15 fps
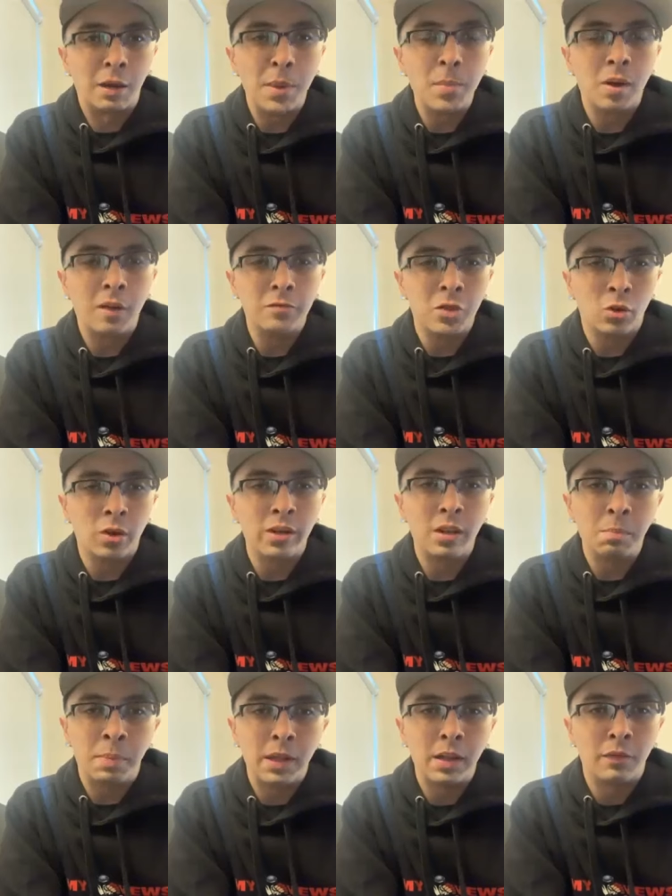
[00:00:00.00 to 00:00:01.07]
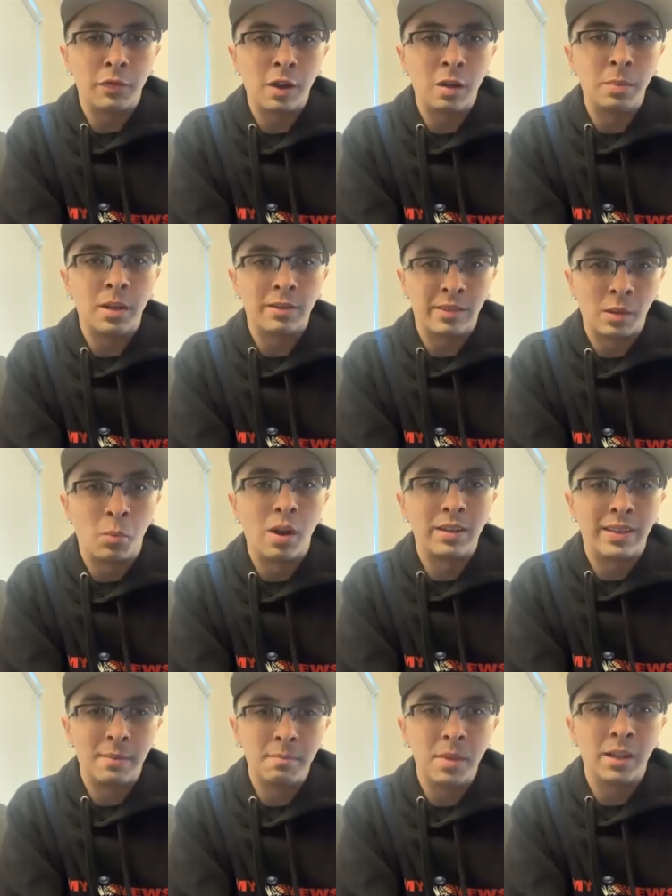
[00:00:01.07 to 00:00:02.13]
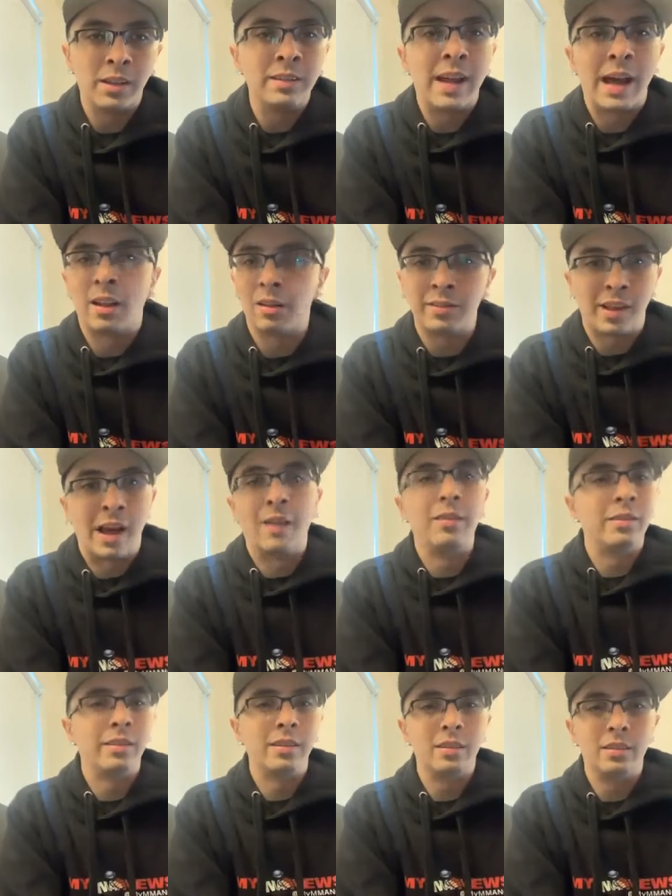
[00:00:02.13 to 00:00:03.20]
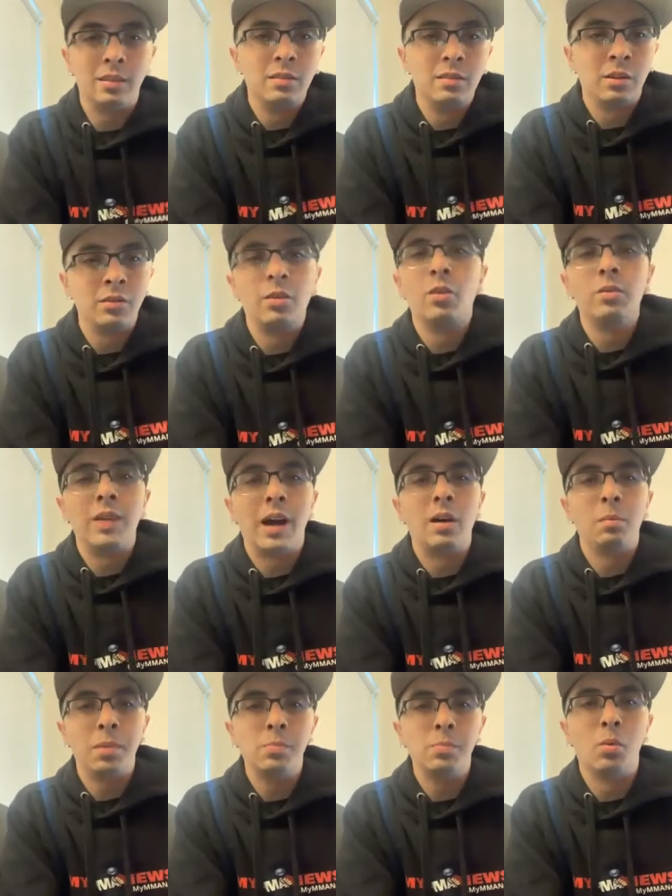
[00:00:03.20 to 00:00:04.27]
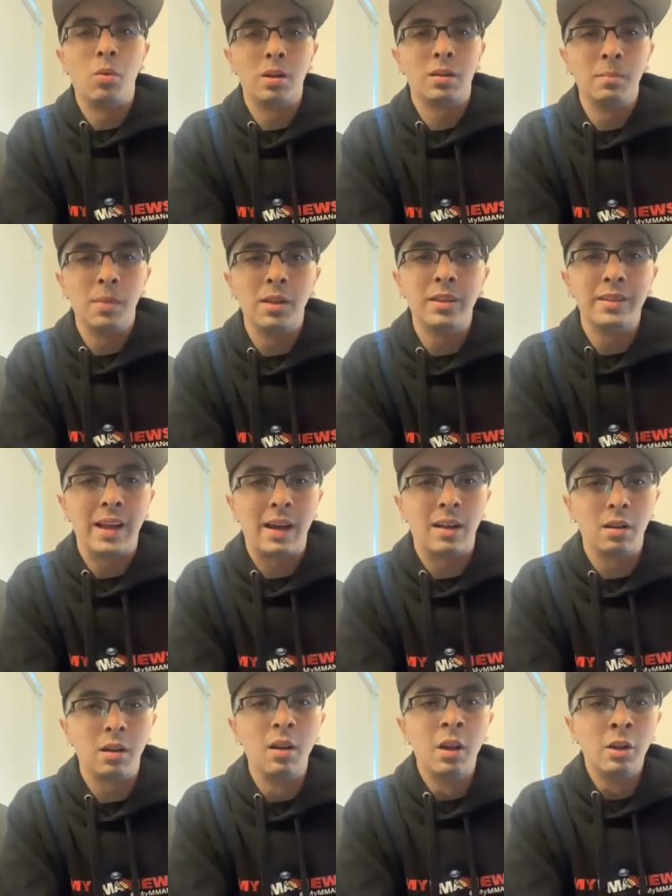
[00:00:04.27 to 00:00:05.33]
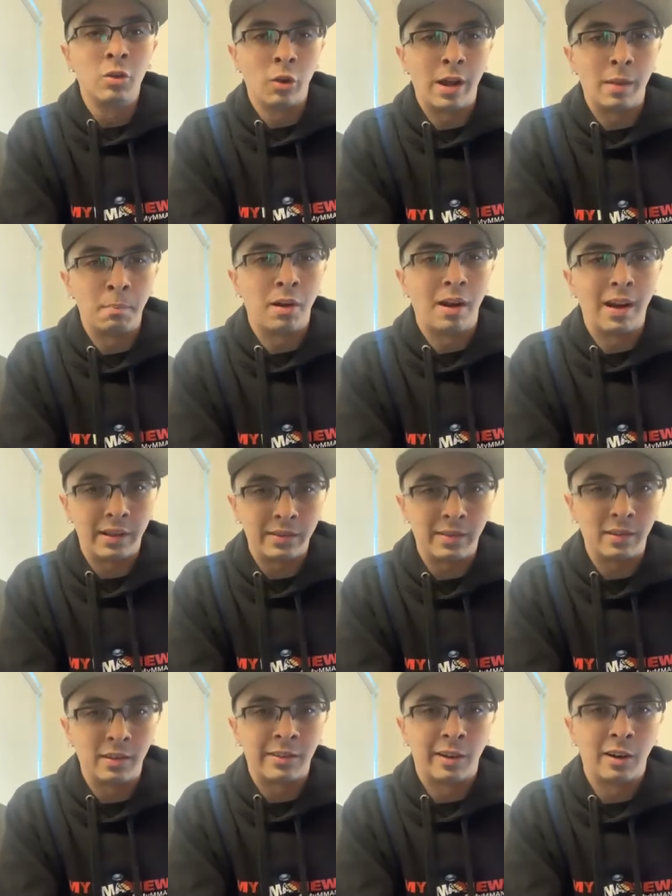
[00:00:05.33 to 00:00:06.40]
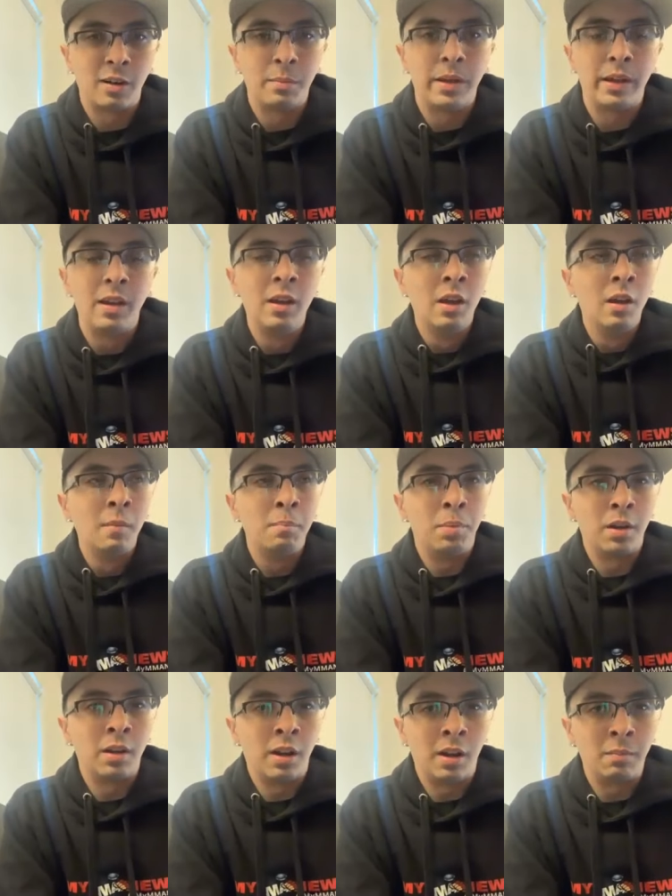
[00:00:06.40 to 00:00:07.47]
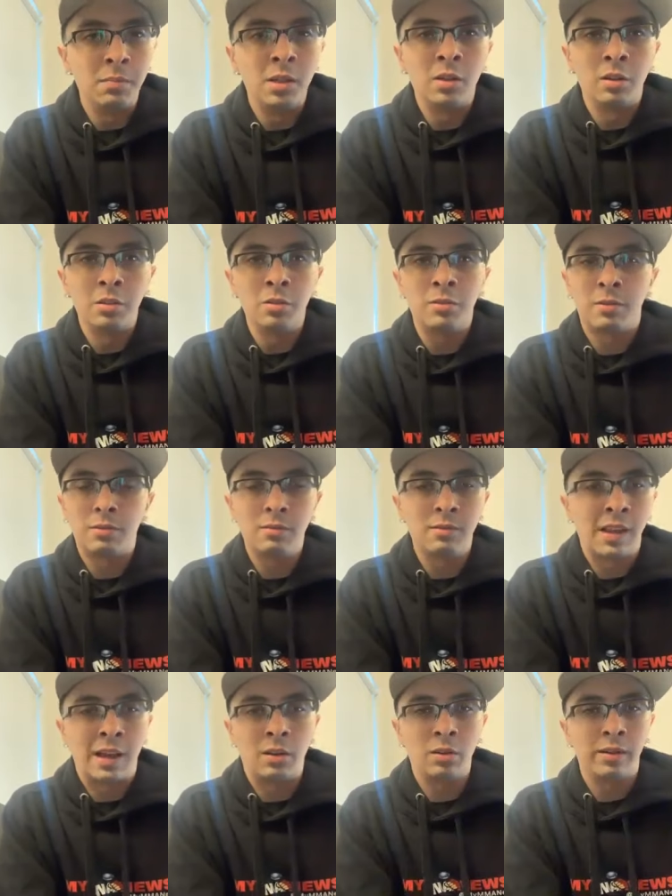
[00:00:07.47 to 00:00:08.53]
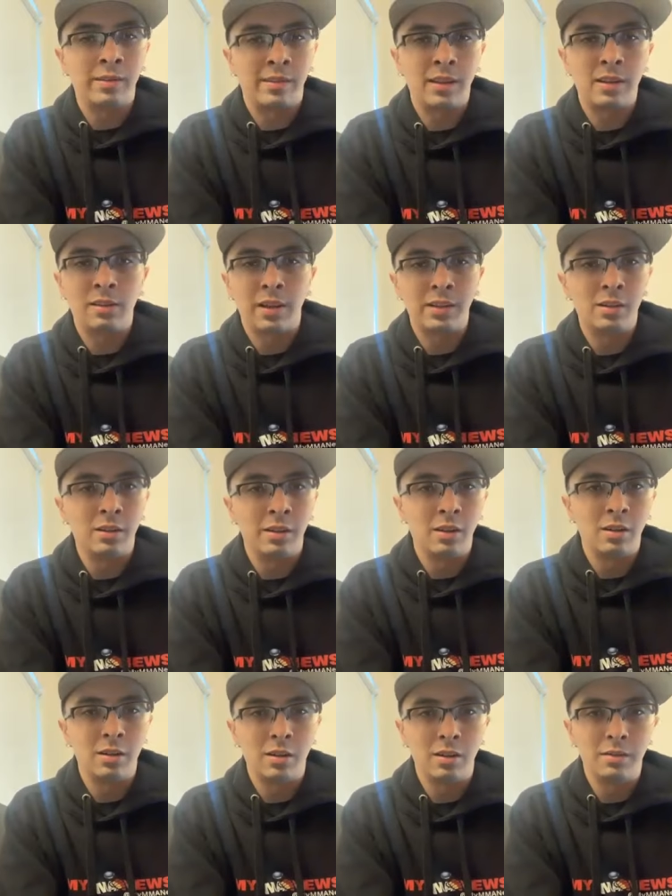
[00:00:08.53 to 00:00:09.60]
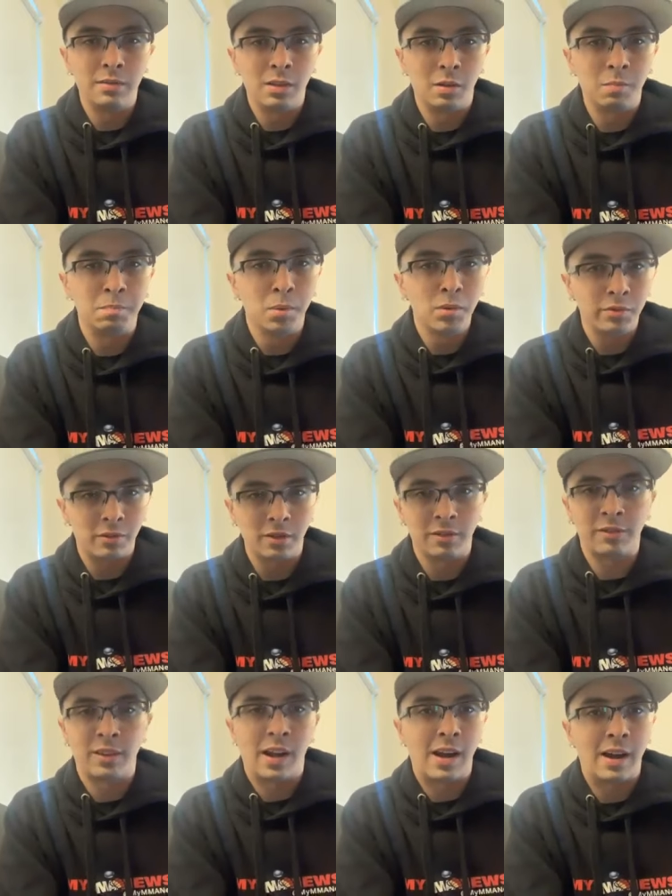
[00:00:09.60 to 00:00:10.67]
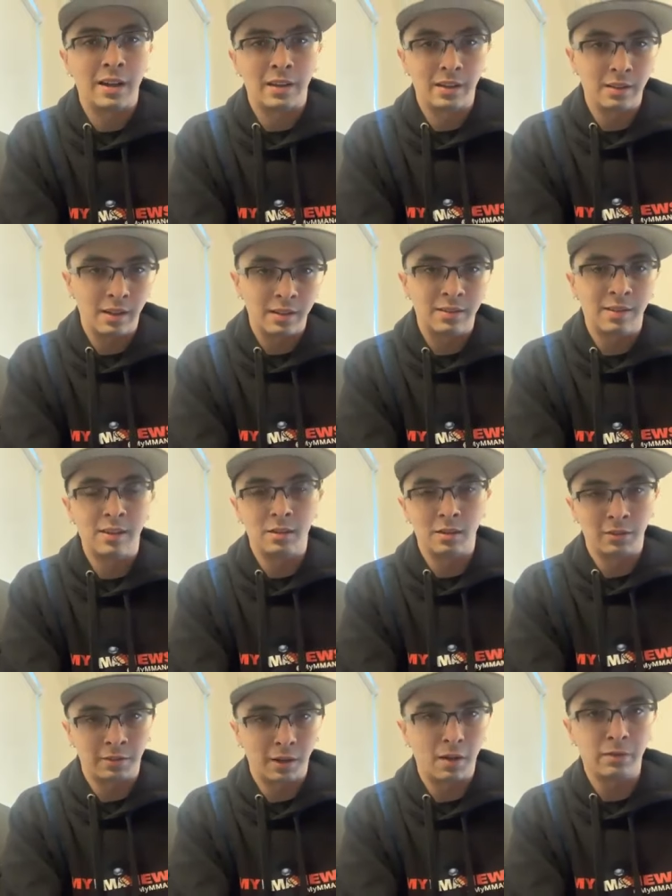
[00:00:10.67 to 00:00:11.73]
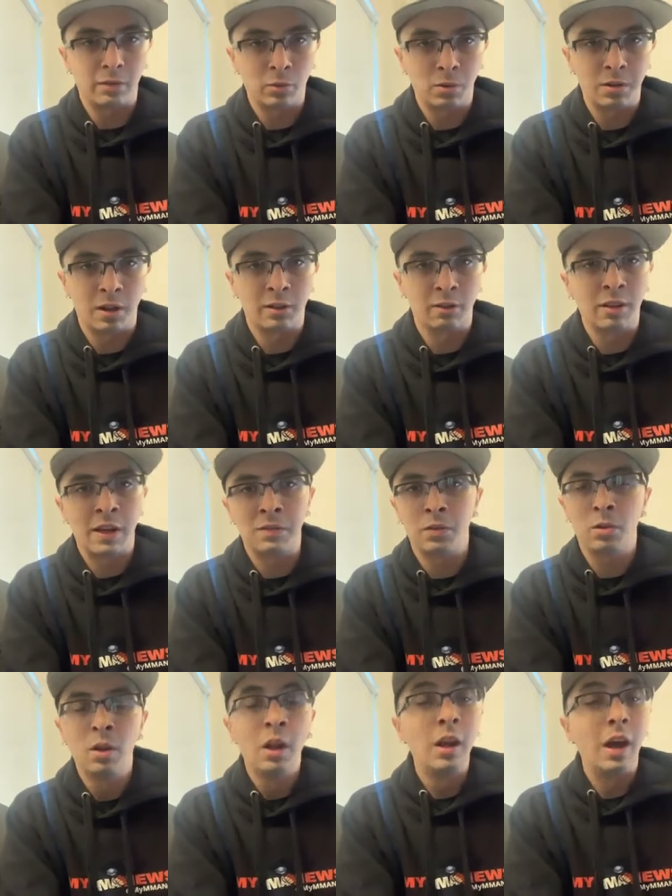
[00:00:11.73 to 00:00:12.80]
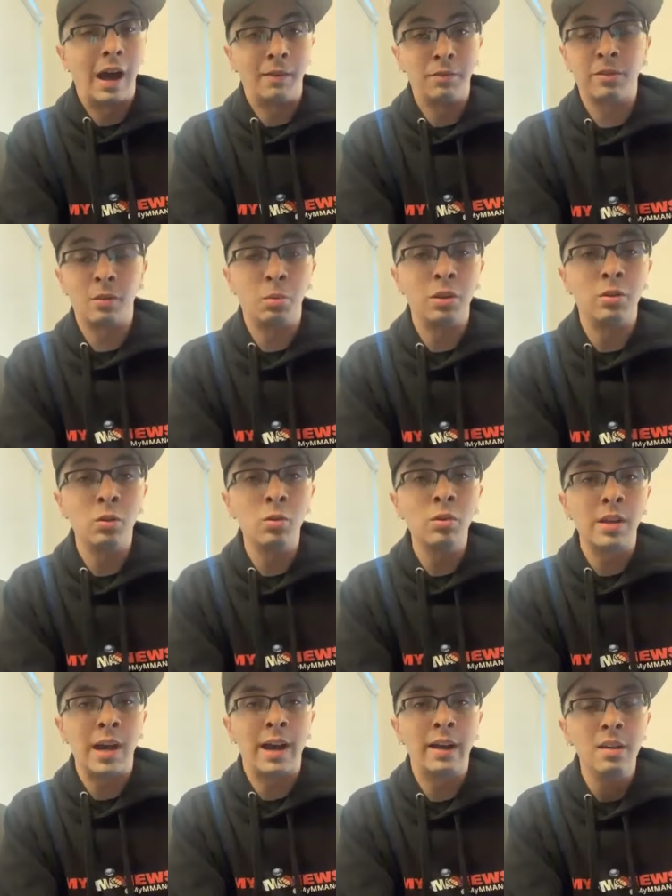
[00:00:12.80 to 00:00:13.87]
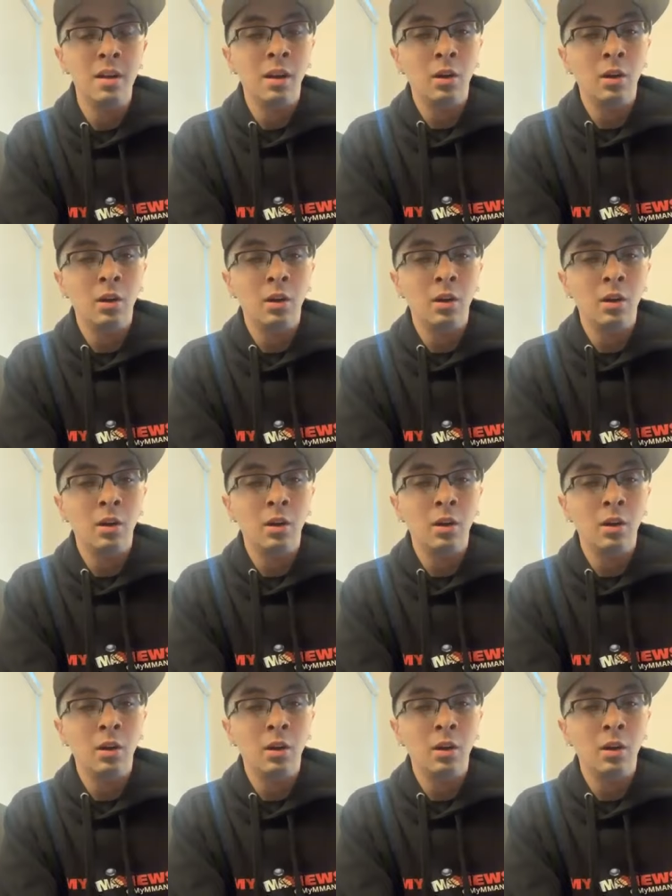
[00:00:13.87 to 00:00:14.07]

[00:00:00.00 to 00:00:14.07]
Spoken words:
of people have joined the PFL because they want that $1 million. Obviously, there's no doubt people want the $1 million grand prize in the tournament. But, you know, you not only said, like, you're here to, you know, boost your stock and take yourself to another level, obviously would do that